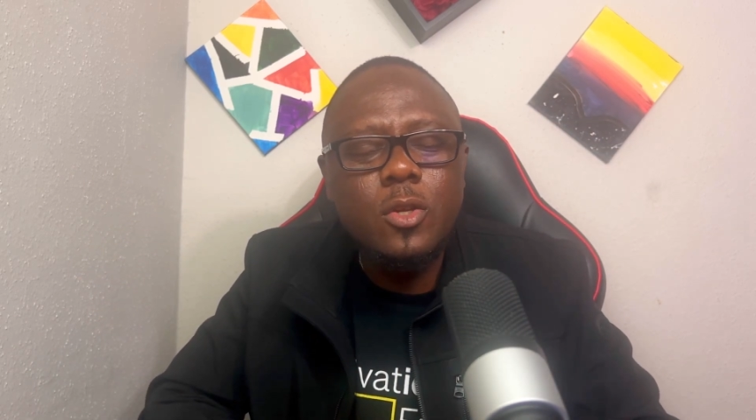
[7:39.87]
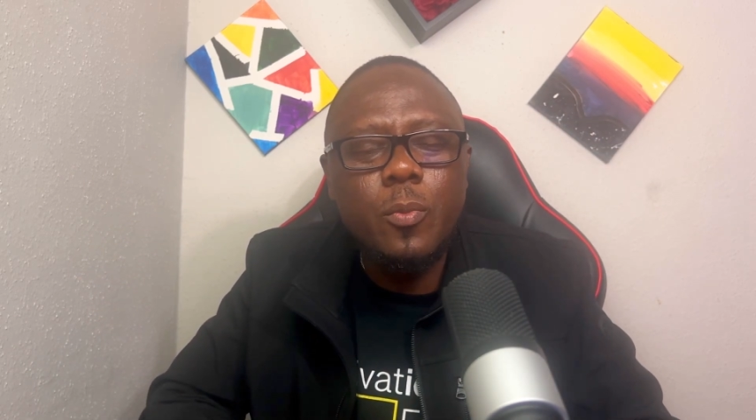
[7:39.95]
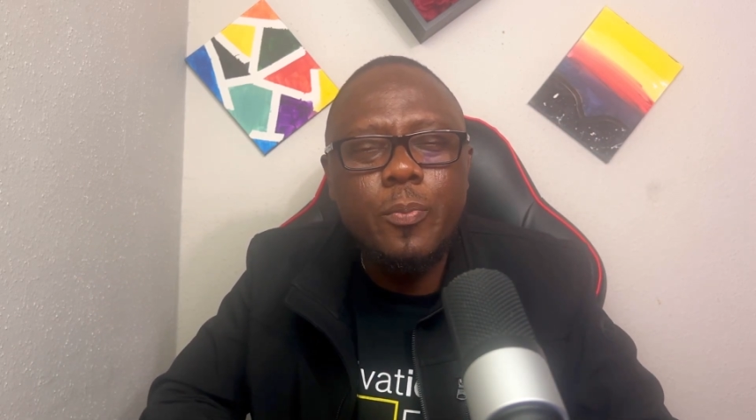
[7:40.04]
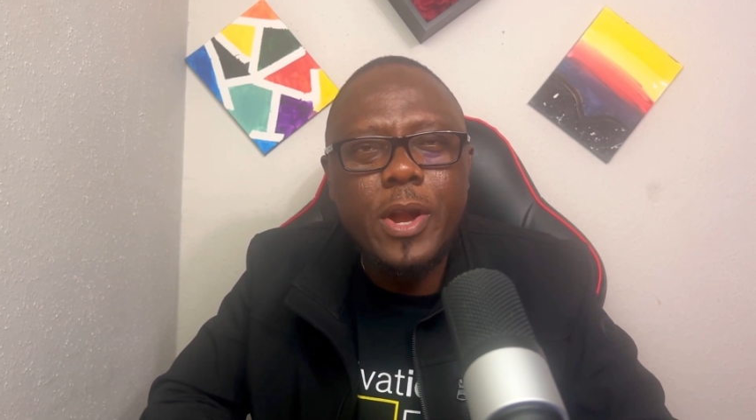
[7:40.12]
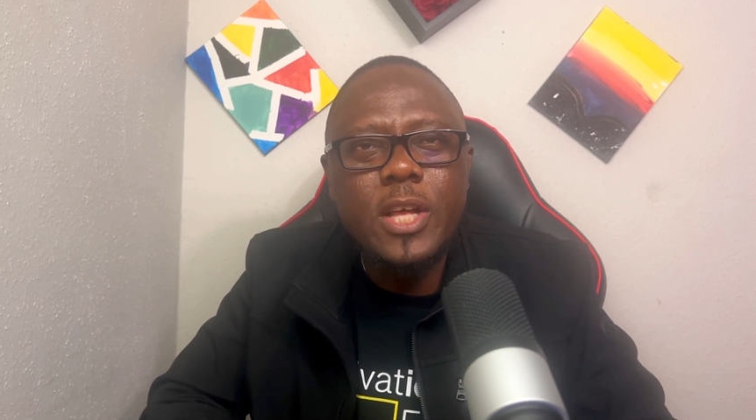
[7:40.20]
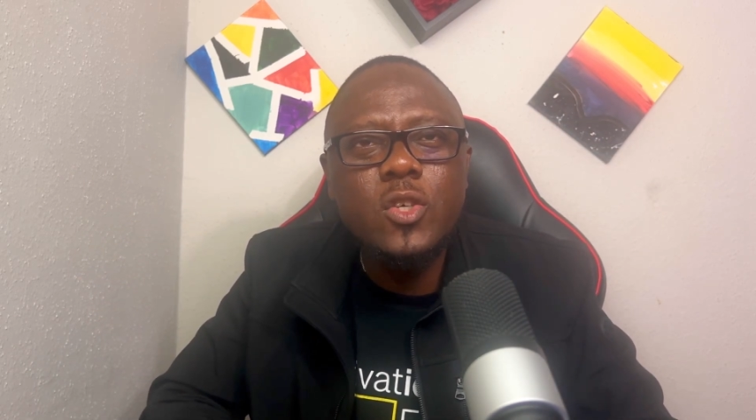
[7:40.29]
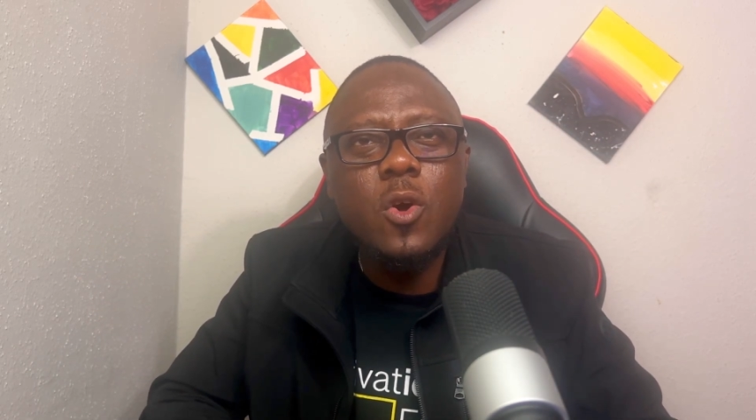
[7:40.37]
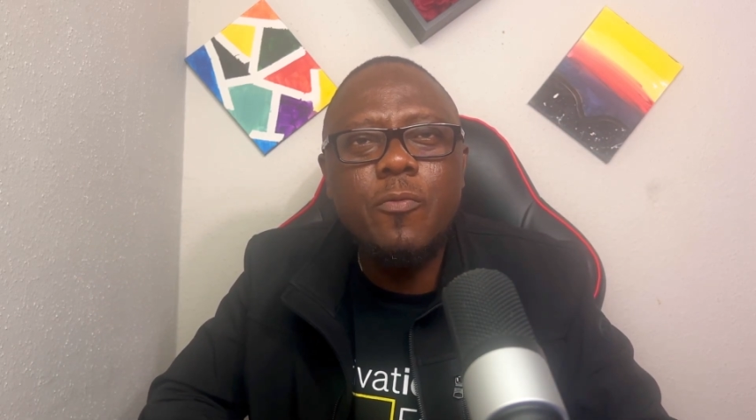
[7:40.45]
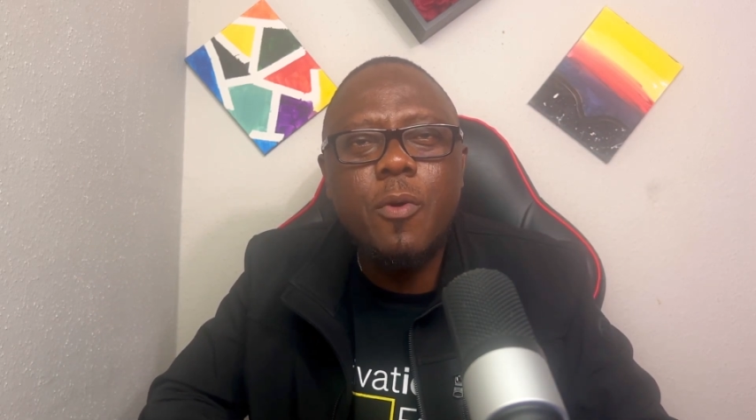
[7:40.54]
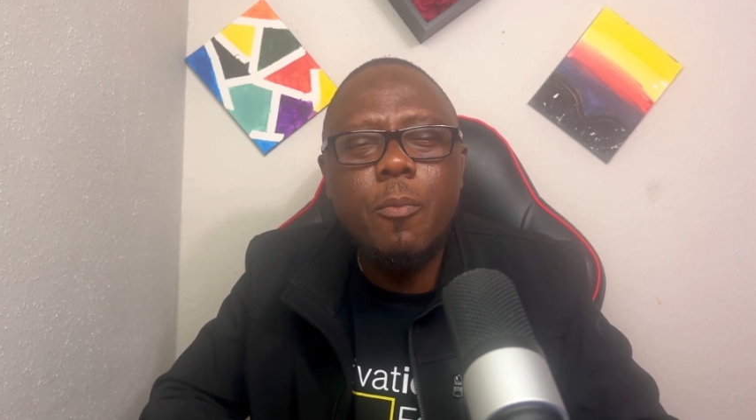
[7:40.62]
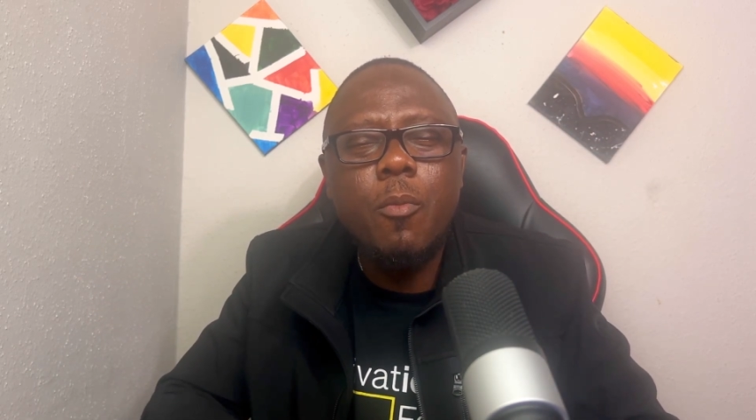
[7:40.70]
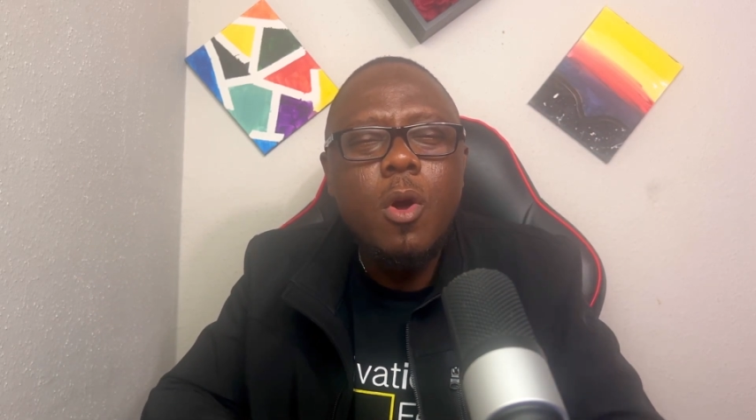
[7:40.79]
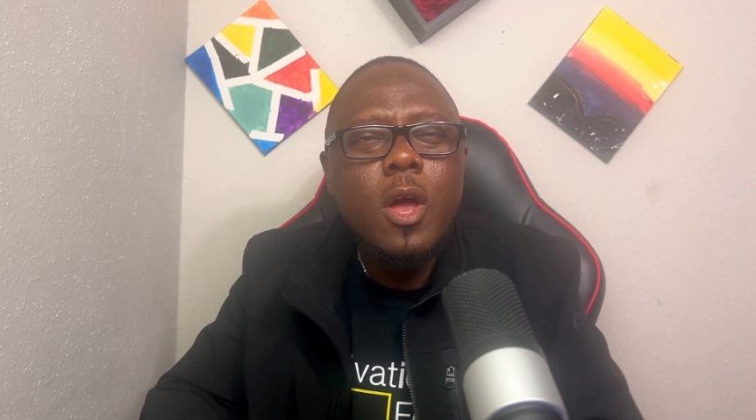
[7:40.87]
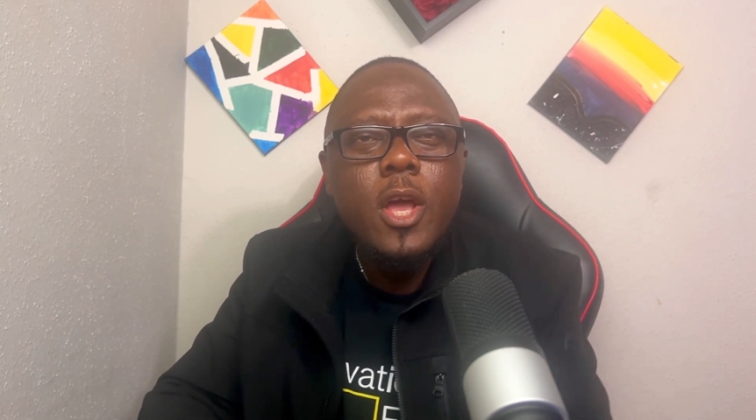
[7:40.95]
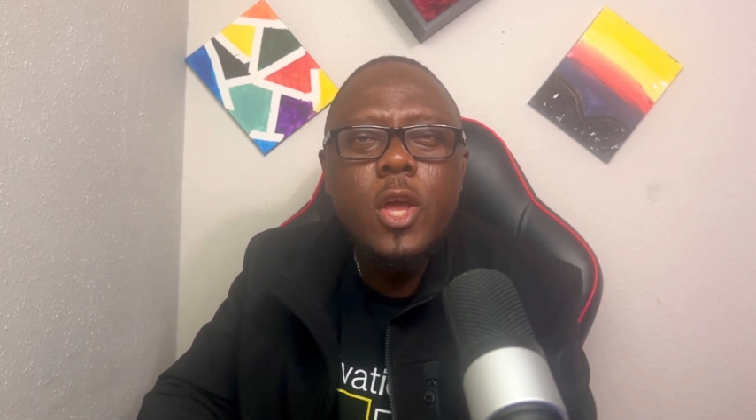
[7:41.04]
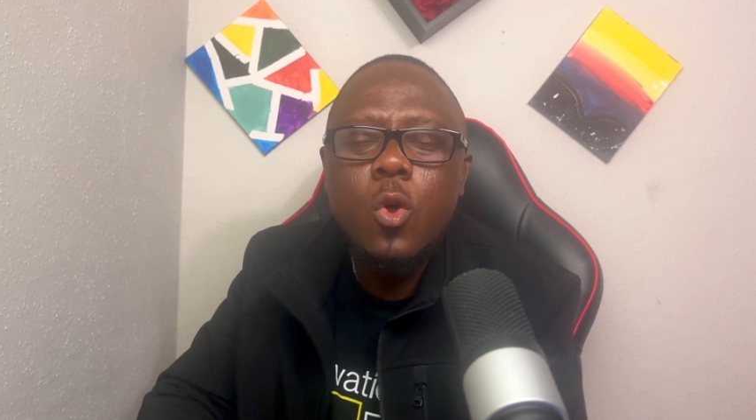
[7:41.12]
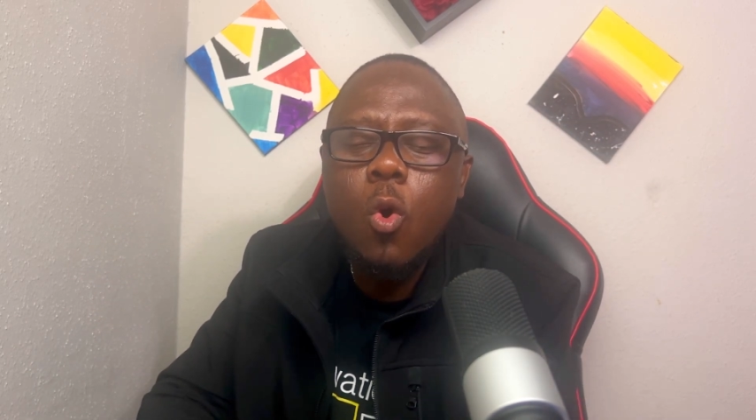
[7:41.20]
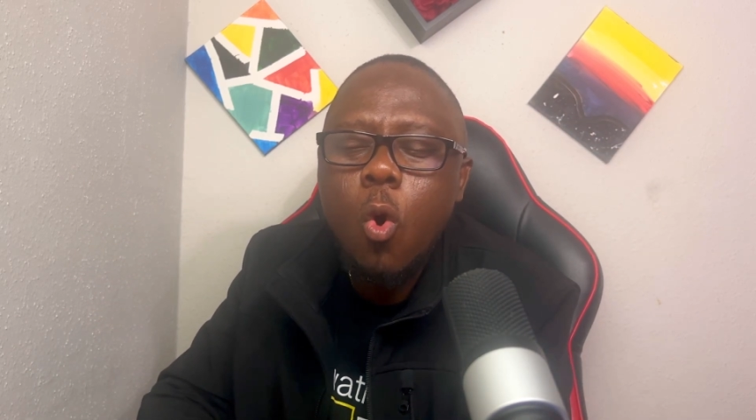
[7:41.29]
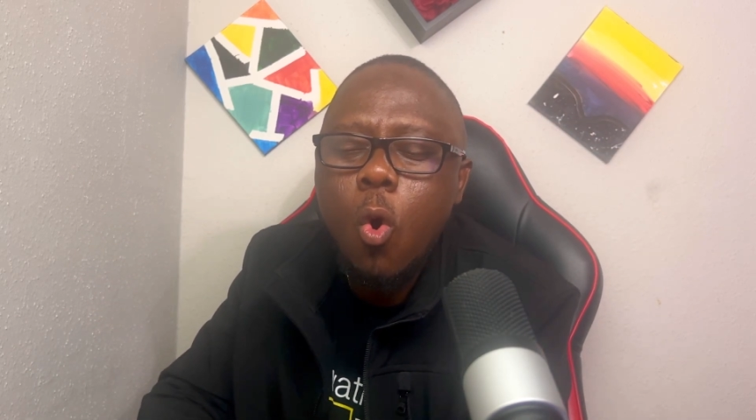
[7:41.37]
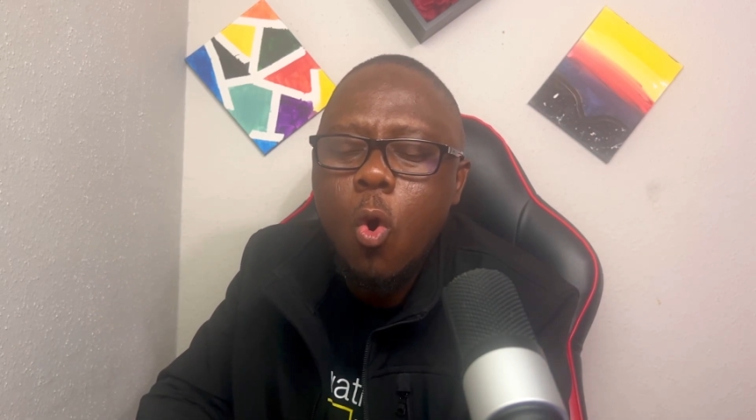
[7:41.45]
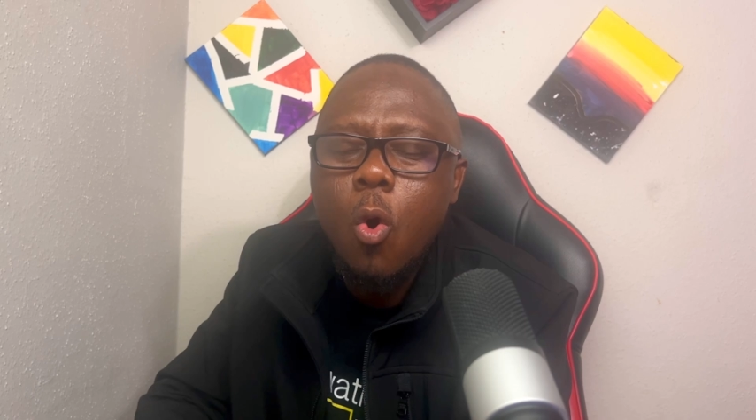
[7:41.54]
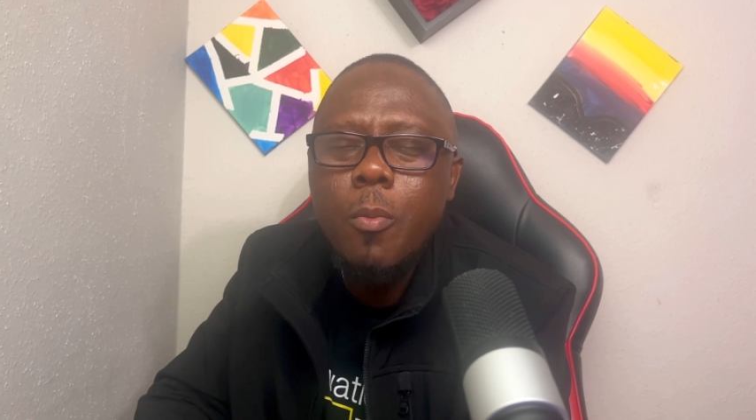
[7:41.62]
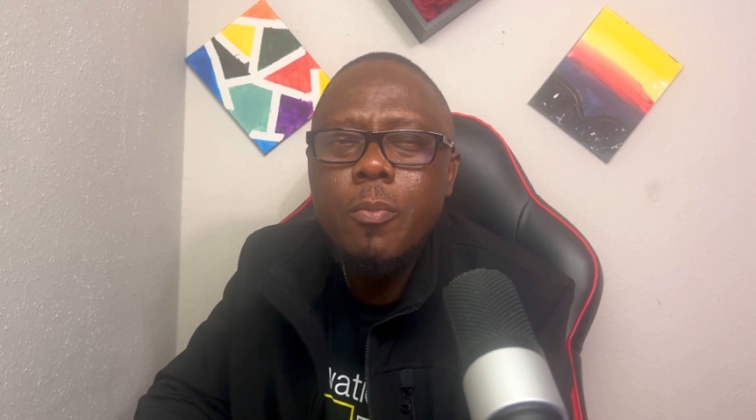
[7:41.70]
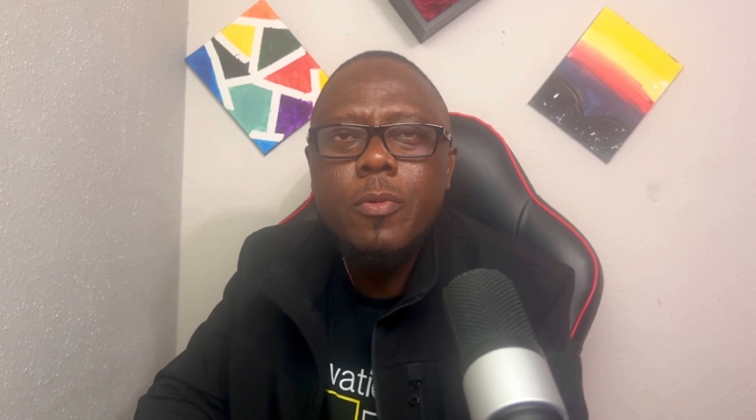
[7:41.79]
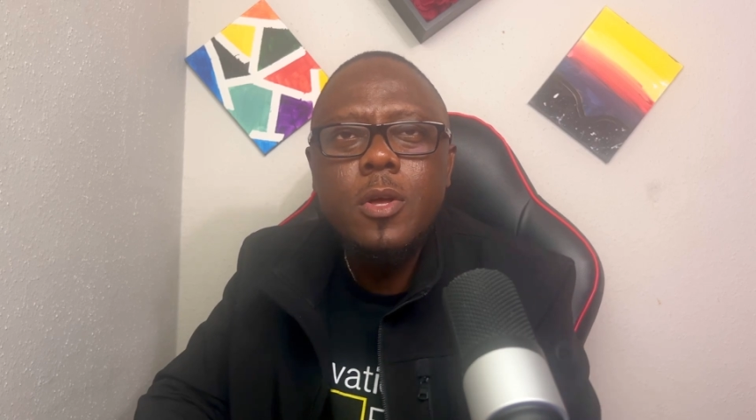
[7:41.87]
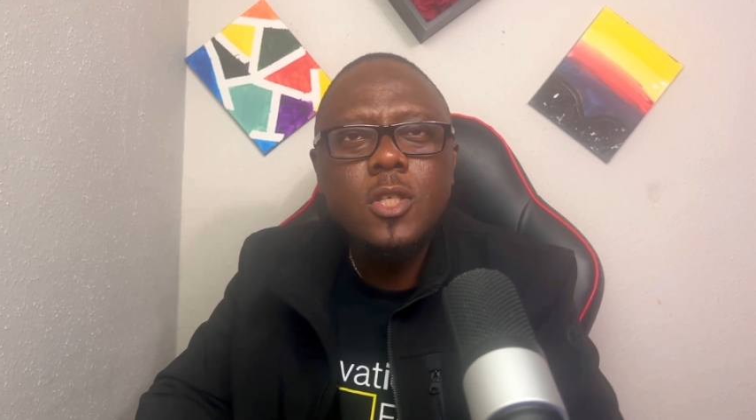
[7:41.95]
pressure from, home.